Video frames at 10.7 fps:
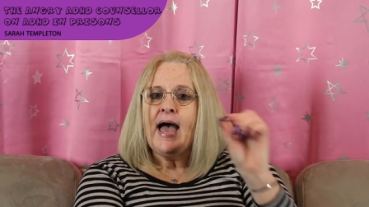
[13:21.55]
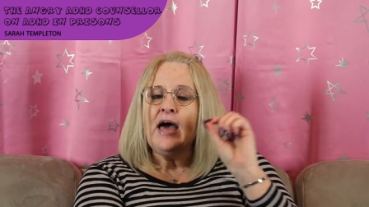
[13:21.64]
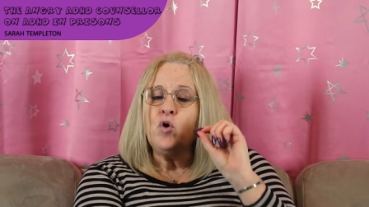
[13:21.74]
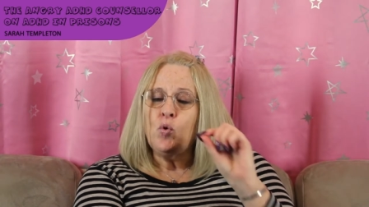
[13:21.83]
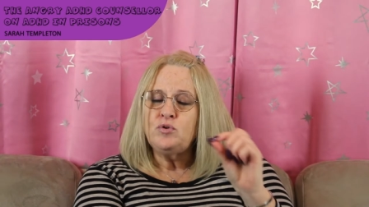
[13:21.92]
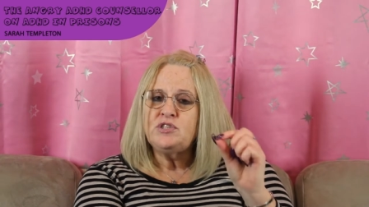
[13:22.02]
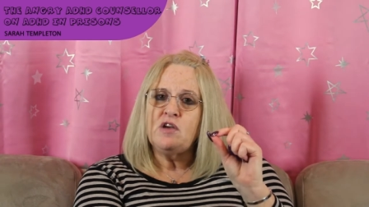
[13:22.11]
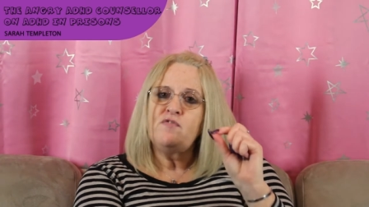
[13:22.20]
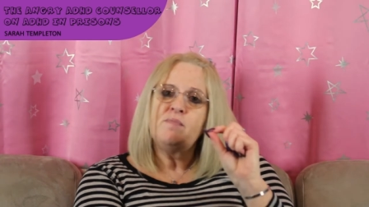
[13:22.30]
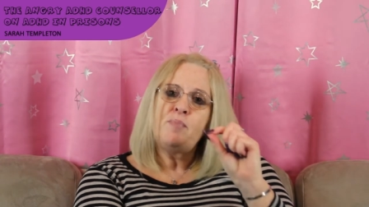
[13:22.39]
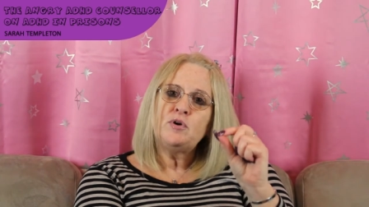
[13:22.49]
and also
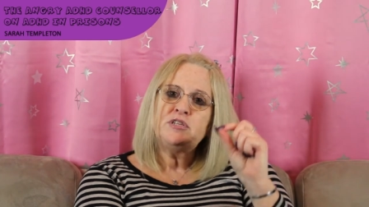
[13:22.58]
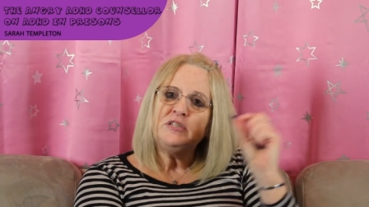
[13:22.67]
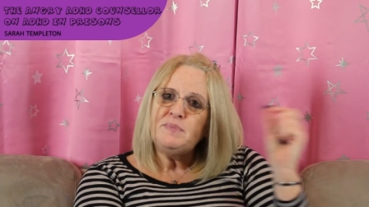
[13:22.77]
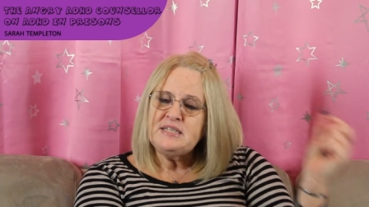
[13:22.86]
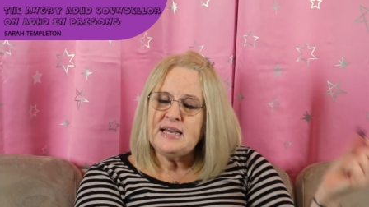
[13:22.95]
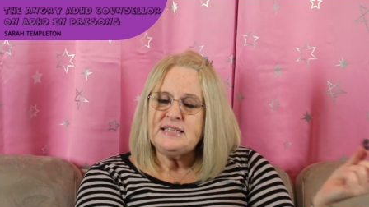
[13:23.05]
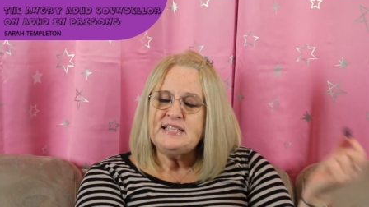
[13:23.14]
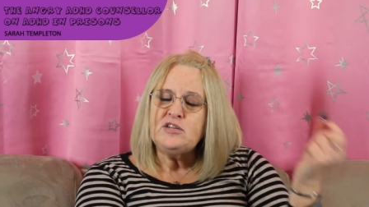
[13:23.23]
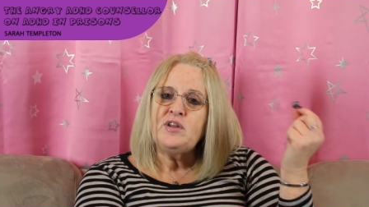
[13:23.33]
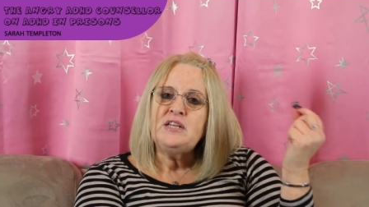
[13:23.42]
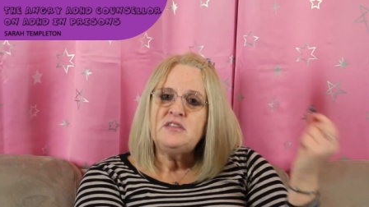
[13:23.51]
for boys to be
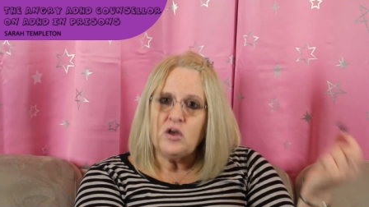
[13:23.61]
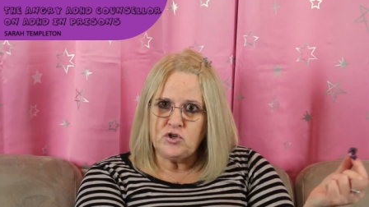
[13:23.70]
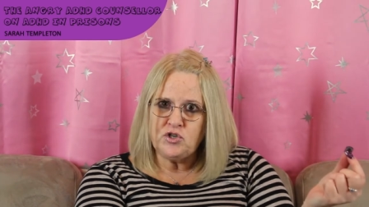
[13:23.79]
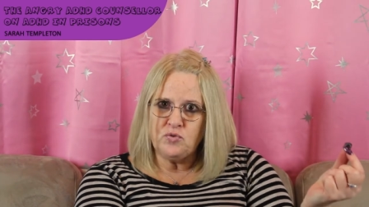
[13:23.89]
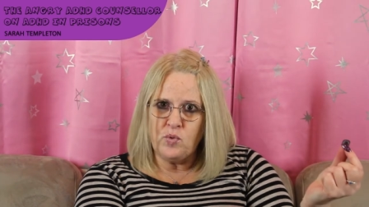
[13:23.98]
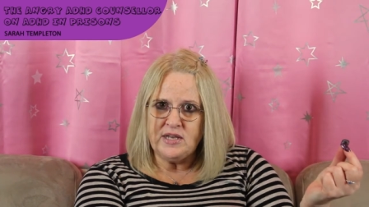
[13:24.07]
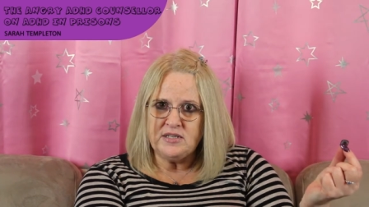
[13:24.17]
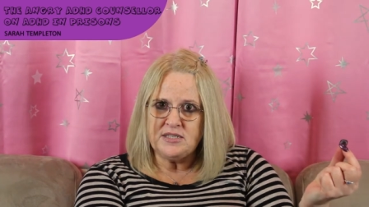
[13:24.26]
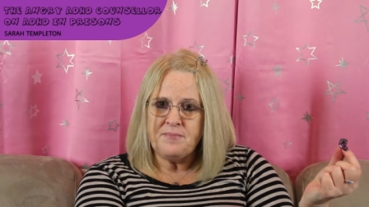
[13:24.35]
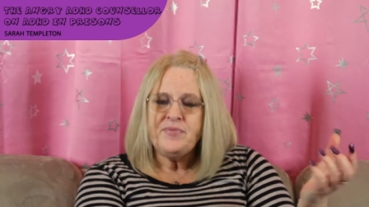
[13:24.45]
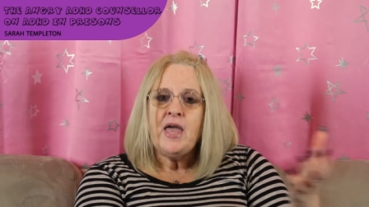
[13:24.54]
tested on induction
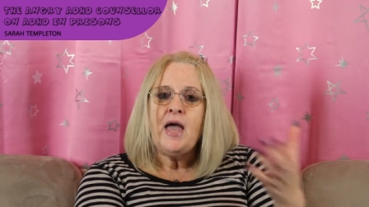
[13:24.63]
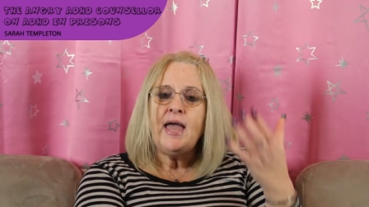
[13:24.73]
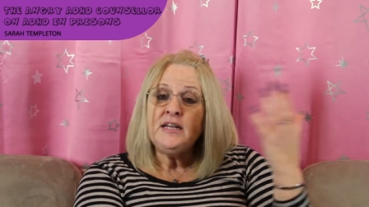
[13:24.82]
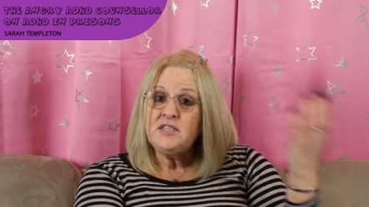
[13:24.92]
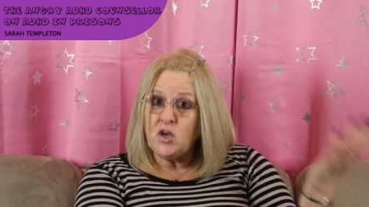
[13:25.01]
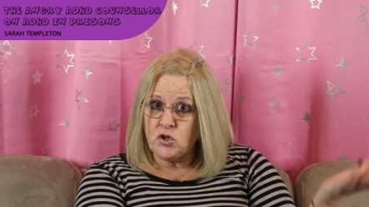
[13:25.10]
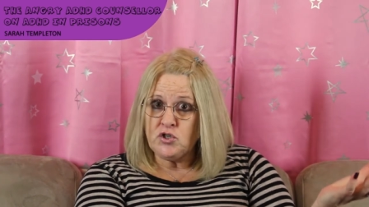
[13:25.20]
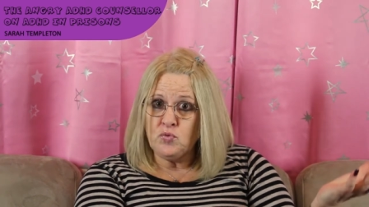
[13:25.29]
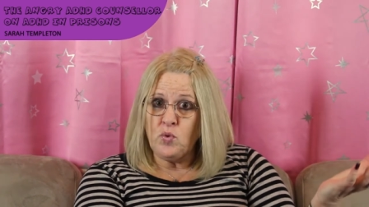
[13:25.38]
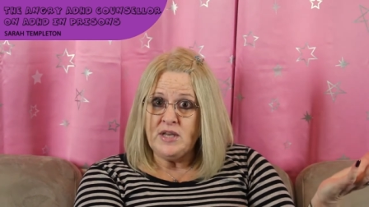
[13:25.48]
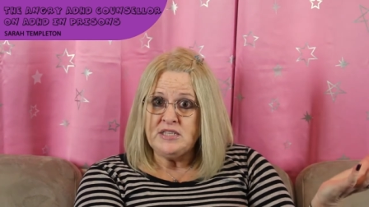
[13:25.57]
wings.
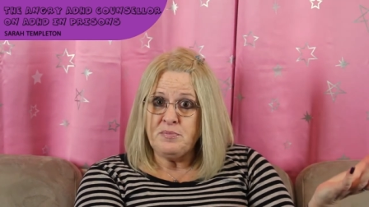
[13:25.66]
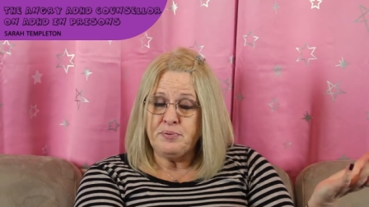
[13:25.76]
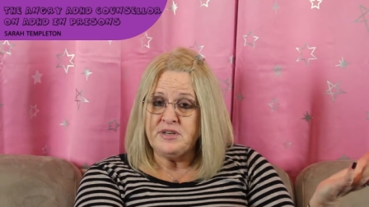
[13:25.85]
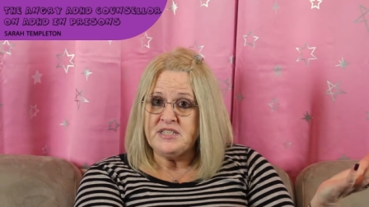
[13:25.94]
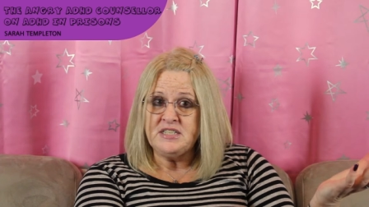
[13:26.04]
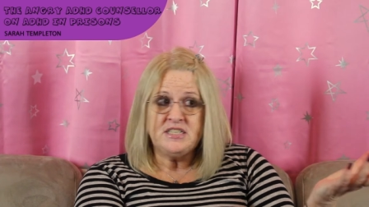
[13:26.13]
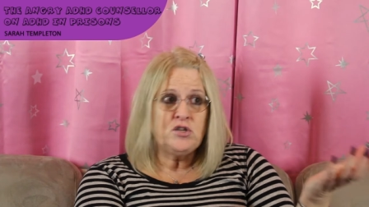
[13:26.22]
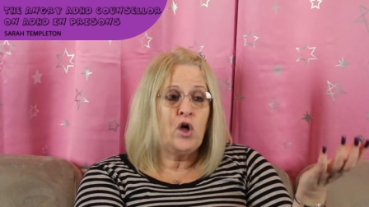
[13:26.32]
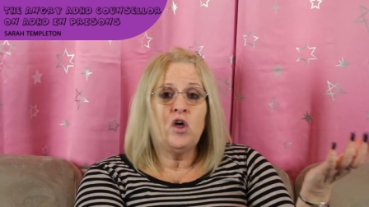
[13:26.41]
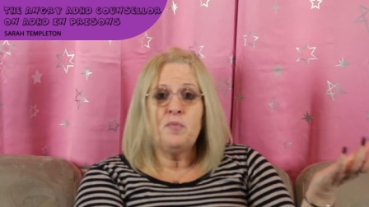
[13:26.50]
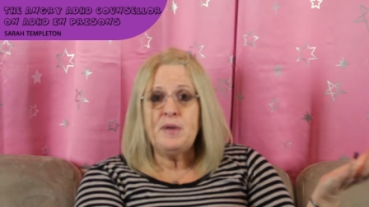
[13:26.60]
Induction wings in prisons,
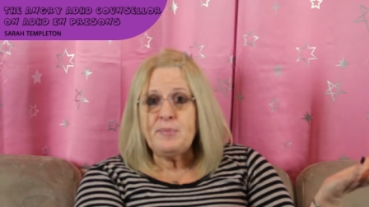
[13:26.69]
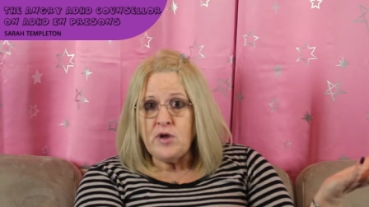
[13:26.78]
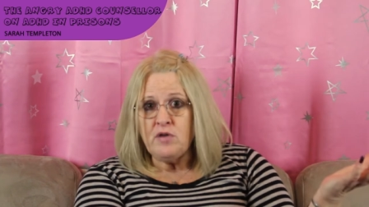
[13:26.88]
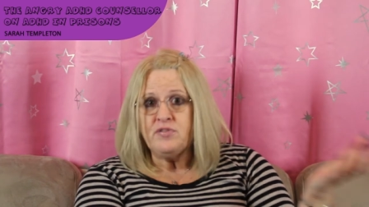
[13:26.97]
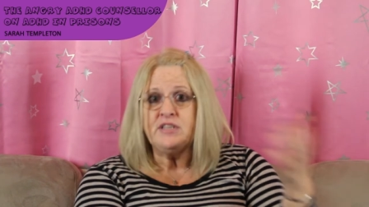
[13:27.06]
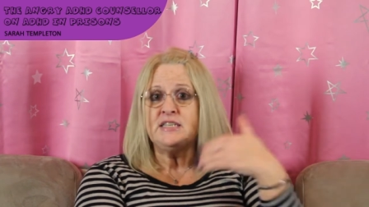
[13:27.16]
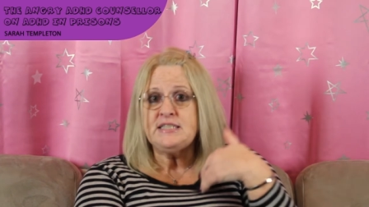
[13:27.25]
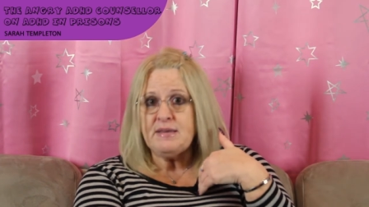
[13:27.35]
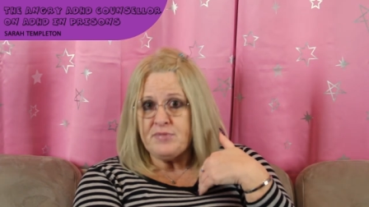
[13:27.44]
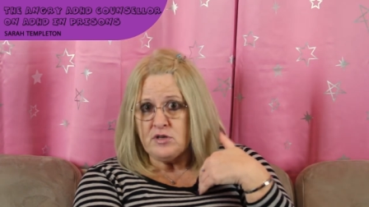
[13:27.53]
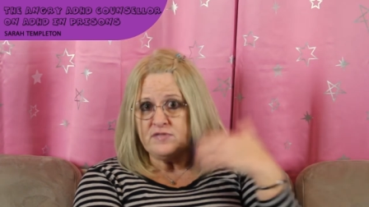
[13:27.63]
not a lot of people know this
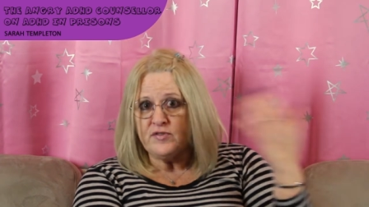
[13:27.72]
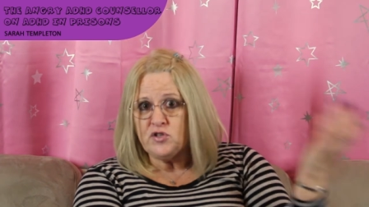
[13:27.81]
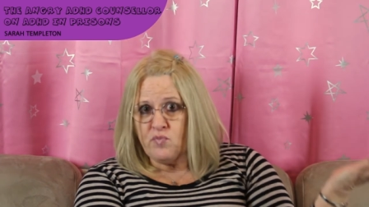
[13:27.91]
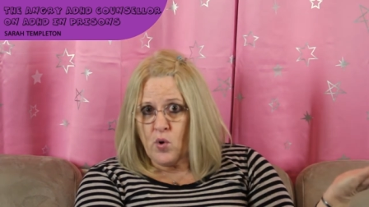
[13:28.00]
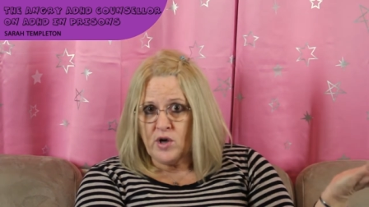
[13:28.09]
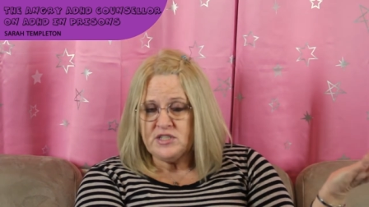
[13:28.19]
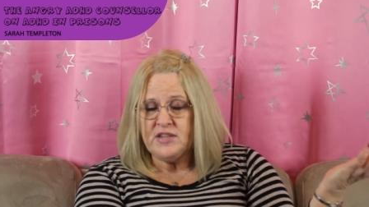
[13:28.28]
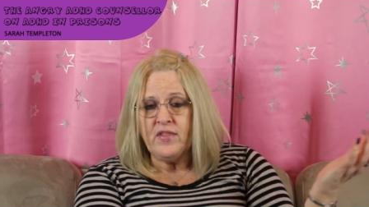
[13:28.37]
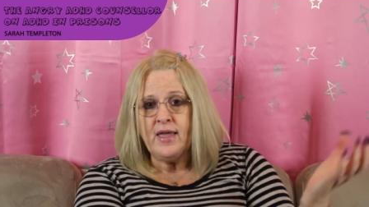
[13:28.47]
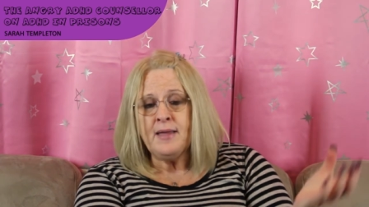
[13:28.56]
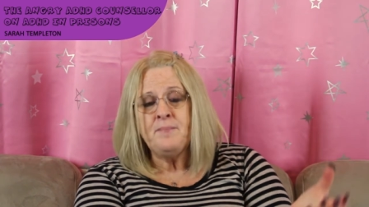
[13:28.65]
except those of us who've worked
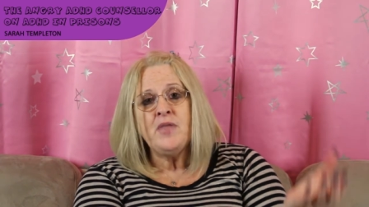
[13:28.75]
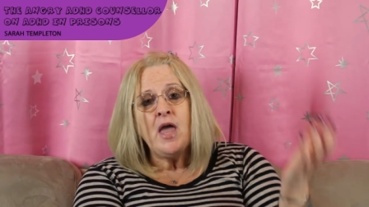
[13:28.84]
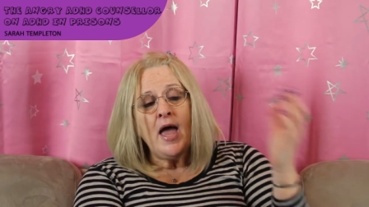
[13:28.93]
in there.